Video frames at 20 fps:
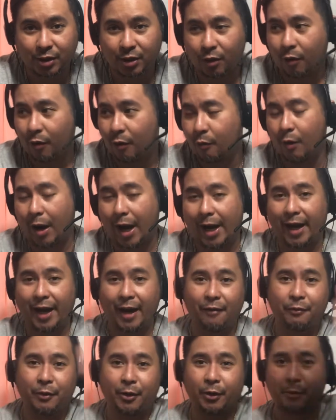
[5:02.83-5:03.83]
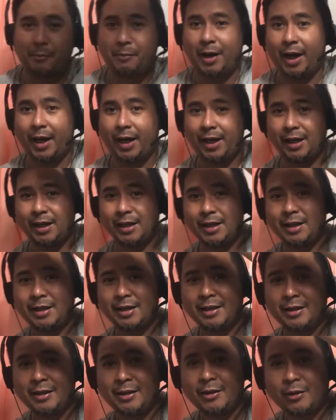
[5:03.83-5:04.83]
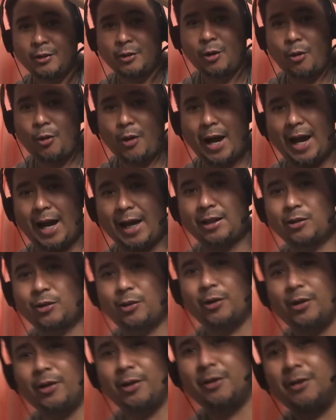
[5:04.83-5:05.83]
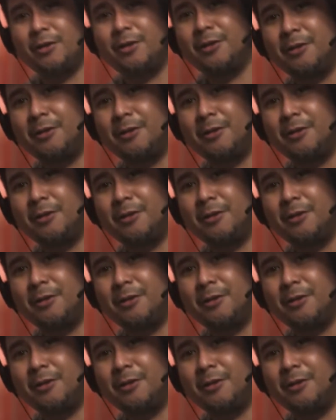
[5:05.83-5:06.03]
So I have here my co-actor,